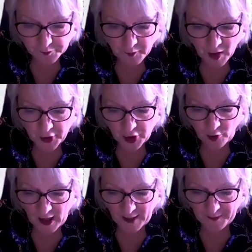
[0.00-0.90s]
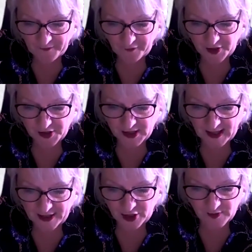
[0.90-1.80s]
that you are happy for us to
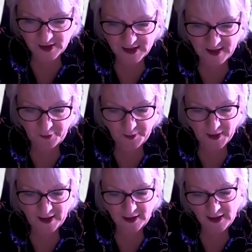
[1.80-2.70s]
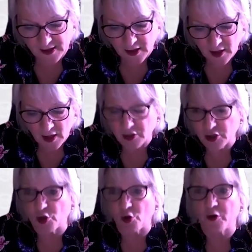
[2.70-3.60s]
add you as a temporary panelist to
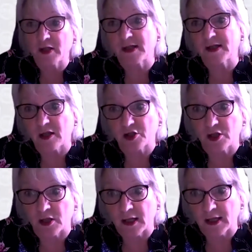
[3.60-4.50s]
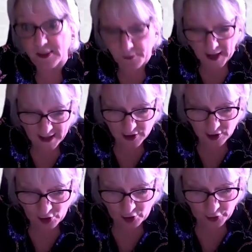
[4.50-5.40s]
join the discussion and expand
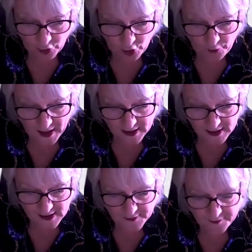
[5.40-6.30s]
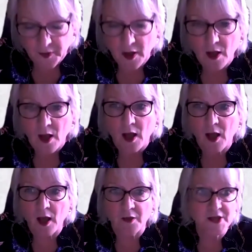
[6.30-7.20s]
on your comments.
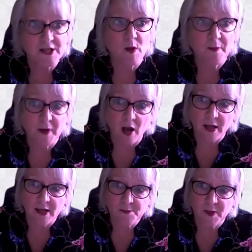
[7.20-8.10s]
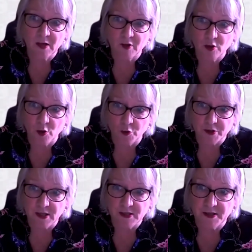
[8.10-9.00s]
This webinar is being
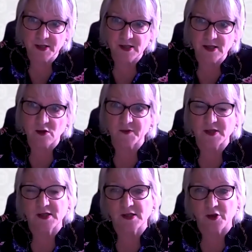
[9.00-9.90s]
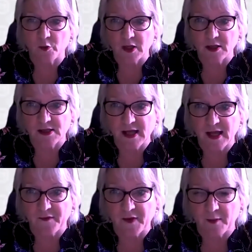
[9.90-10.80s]
recorded. This is obviously so that we can
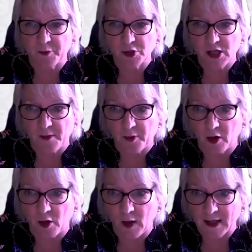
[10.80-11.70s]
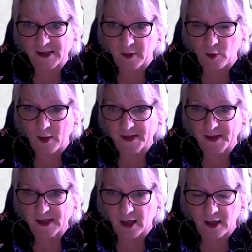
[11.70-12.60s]
save it and put it up on our ASME
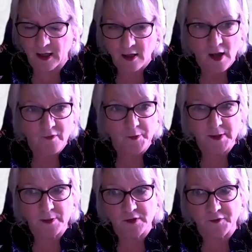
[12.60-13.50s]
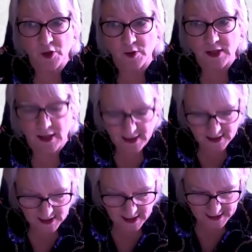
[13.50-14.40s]
website for people to view at a
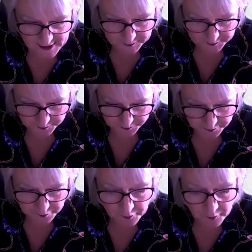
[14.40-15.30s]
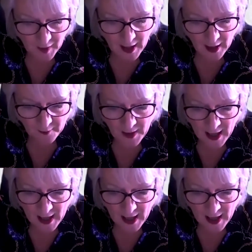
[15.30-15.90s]
later date. And